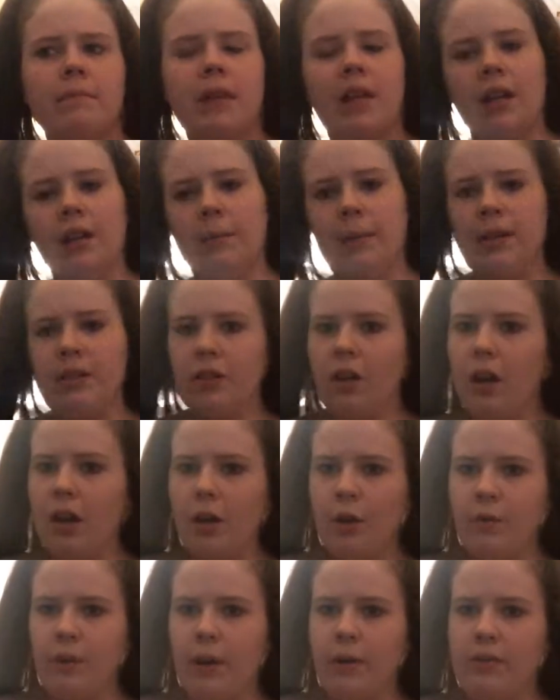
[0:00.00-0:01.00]
getting a bit
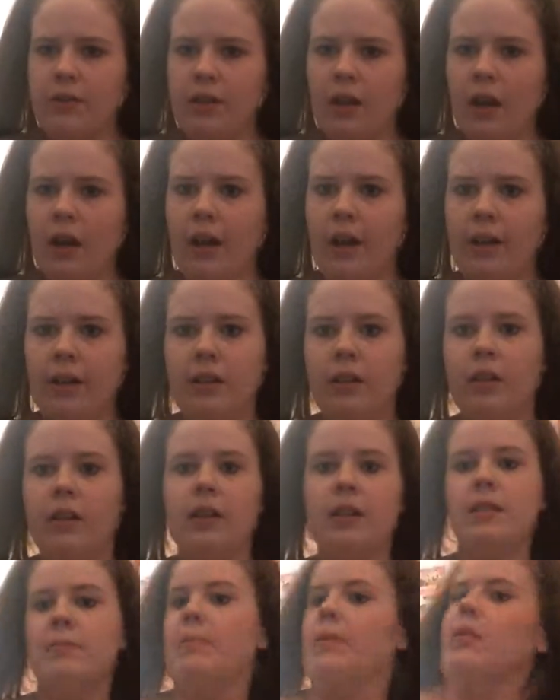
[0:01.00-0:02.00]
darker outside
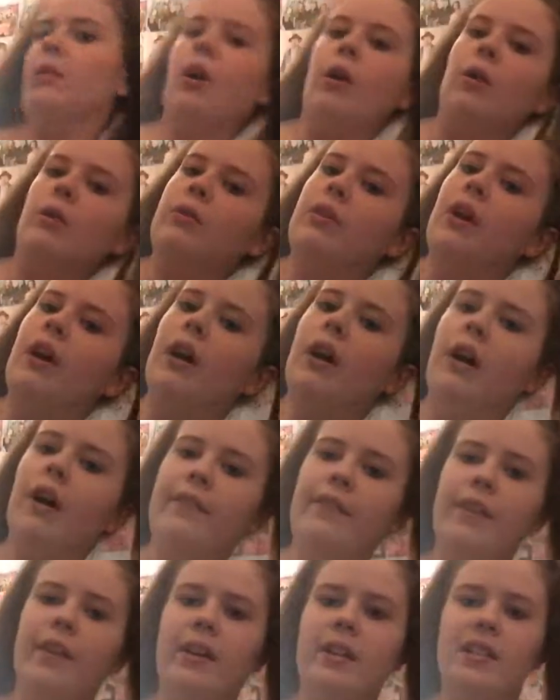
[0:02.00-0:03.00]
and it's a bit colder, I
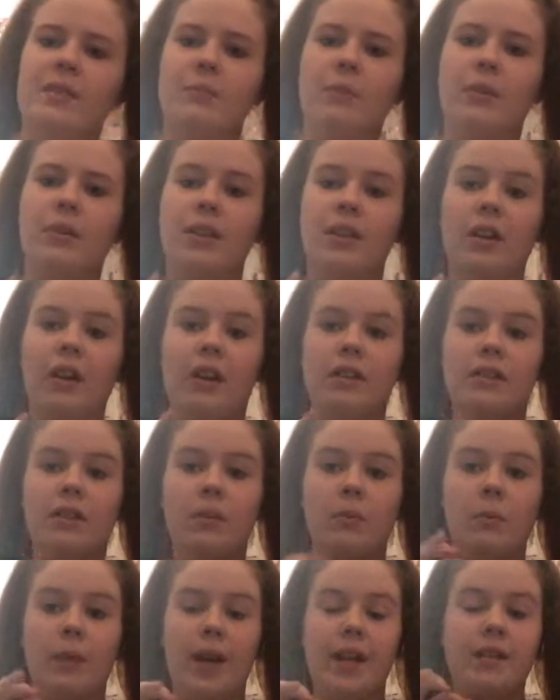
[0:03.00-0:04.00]
feel like smoky eyes
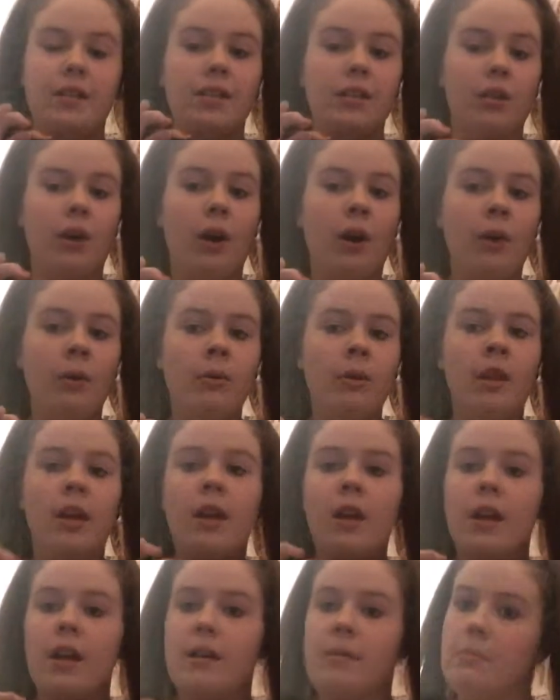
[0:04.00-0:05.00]
are the way to go.
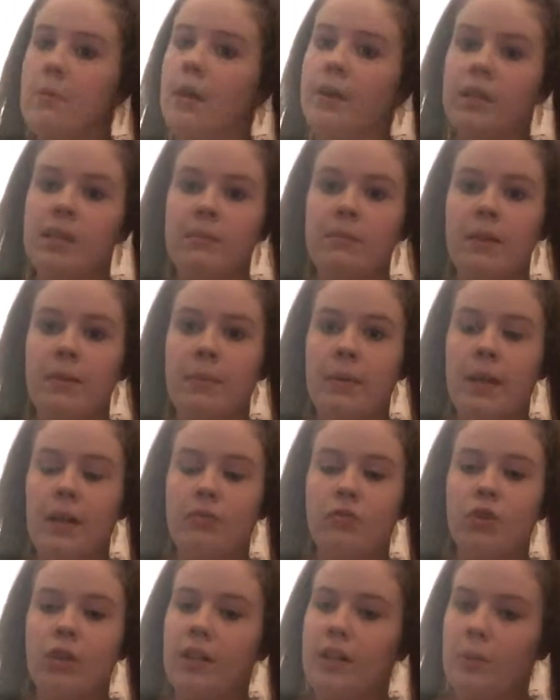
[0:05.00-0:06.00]
It might just me
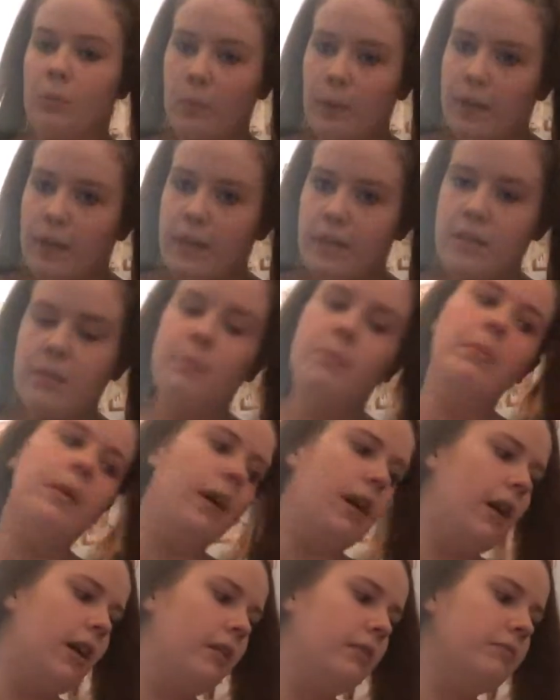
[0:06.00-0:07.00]
being really weird,
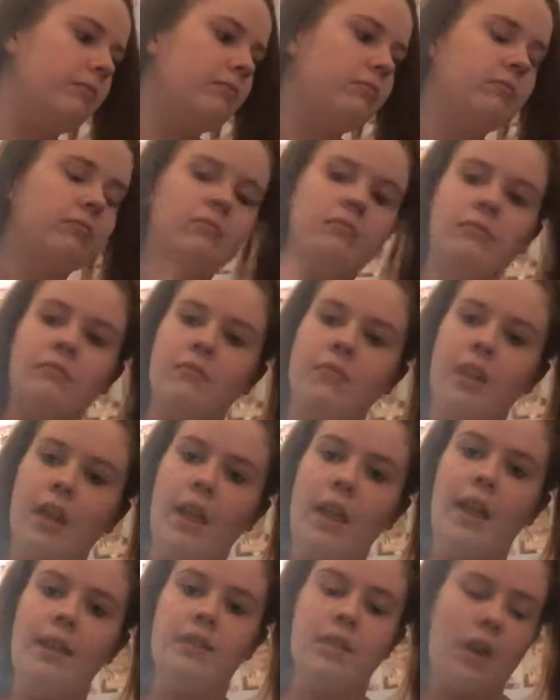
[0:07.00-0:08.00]
but
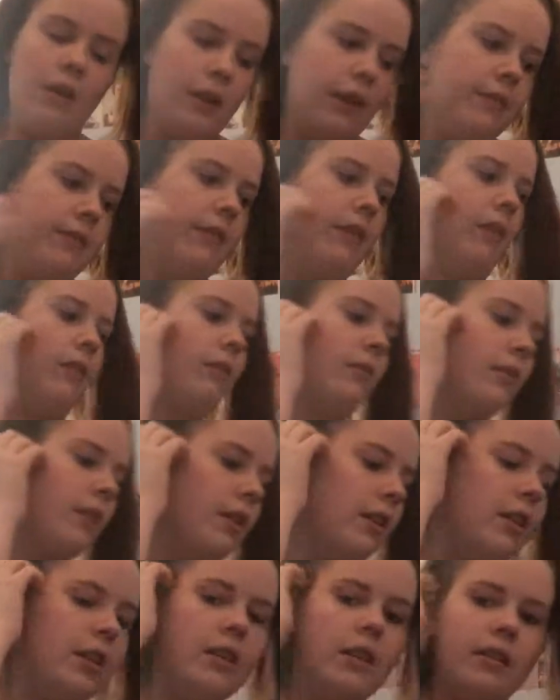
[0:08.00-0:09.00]
that's how I feel.
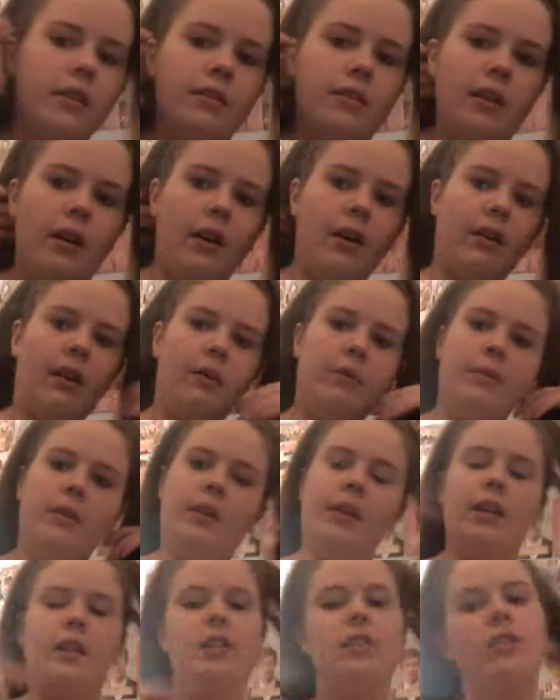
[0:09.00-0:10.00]
So I'm
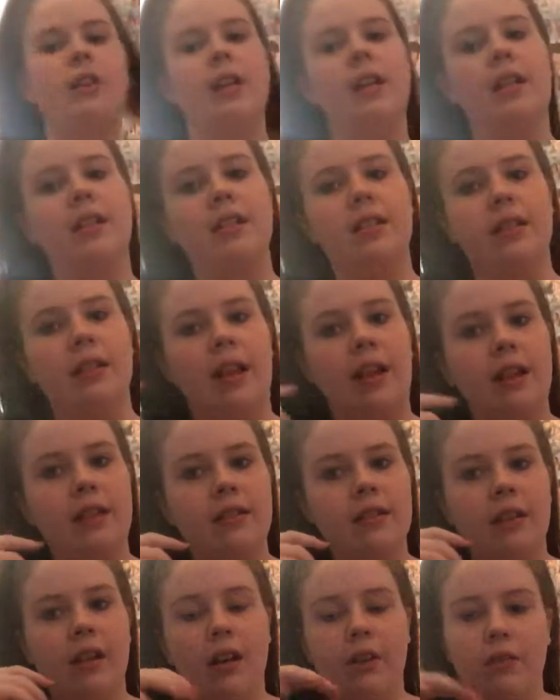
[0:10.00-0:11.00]
going to get straight into
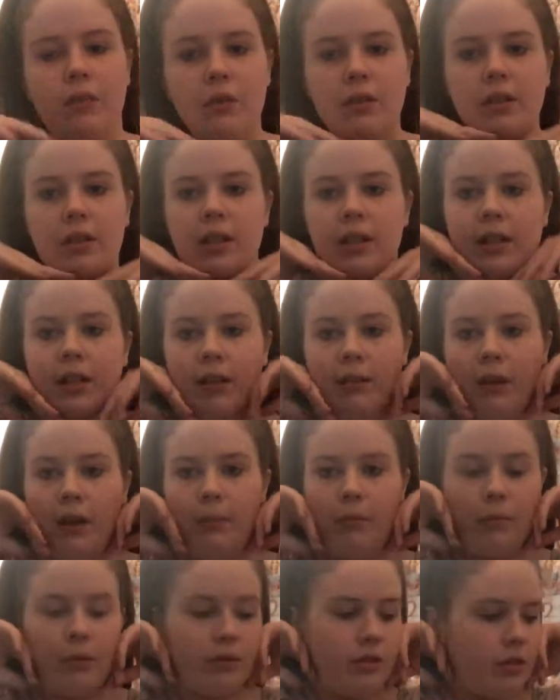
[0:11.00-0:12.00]
this. I've already
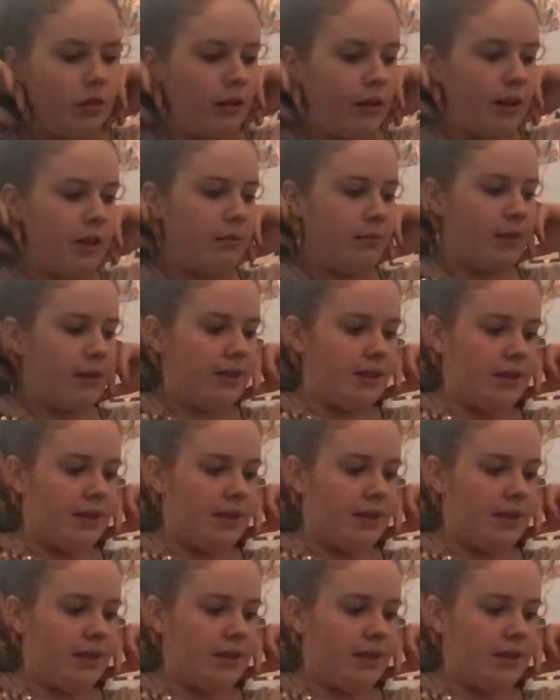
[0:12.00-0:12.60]
like moisturised my